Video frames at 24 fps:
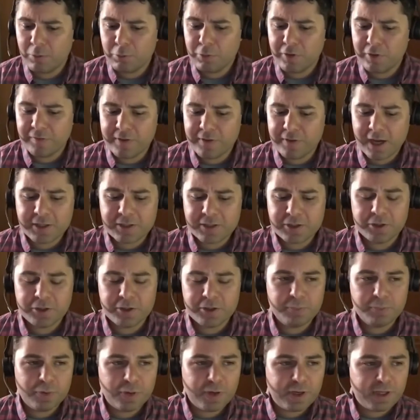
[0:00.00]
uh, we've gotten to
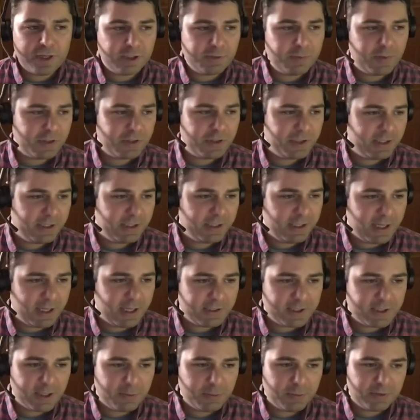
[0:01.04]
the point, especially in the
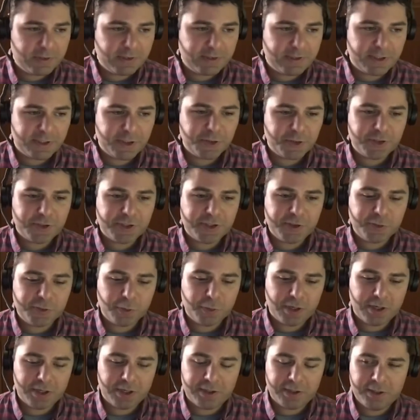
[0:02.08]
last couple of centuries,
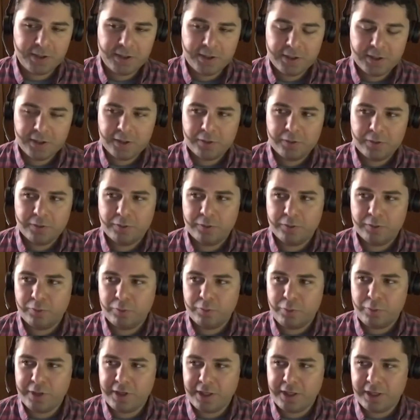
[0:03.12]
where
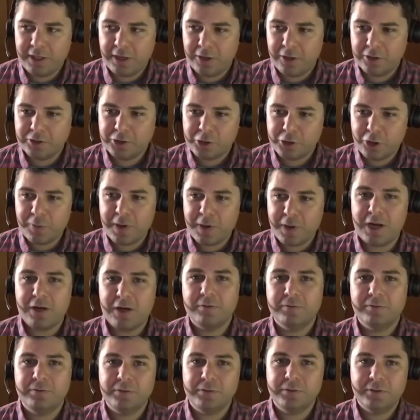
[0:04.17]
we are so
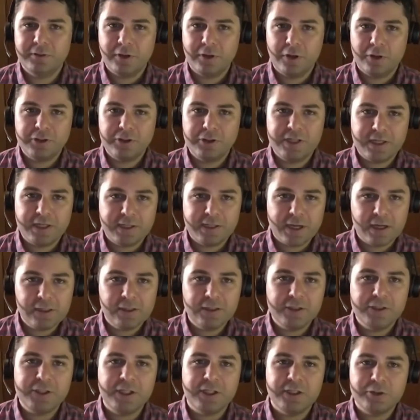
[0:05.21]
powerful, our
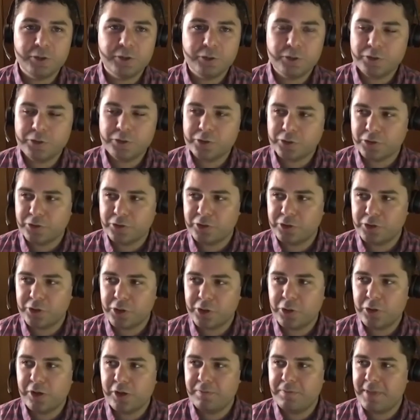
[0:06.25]
technology and tools are
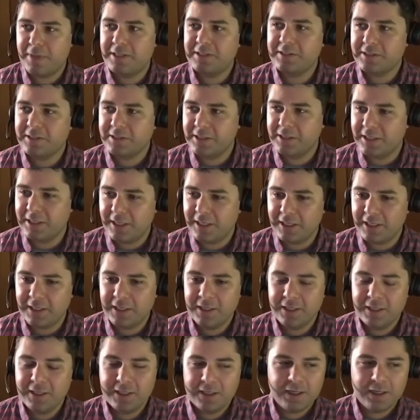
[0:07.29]
so
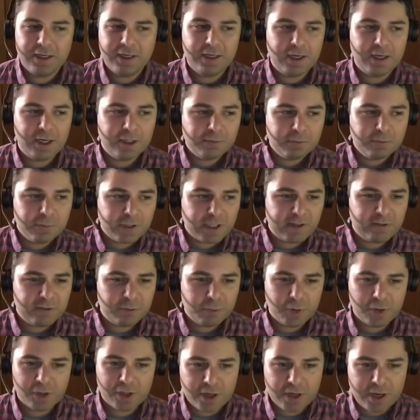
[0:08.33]
immensely uh,
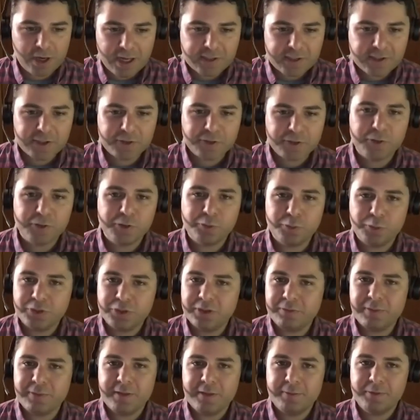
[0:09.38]
unbelievable, our ancestors
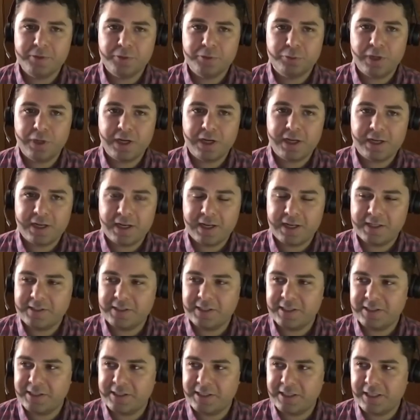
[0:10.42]
wouldn't be able to recognize it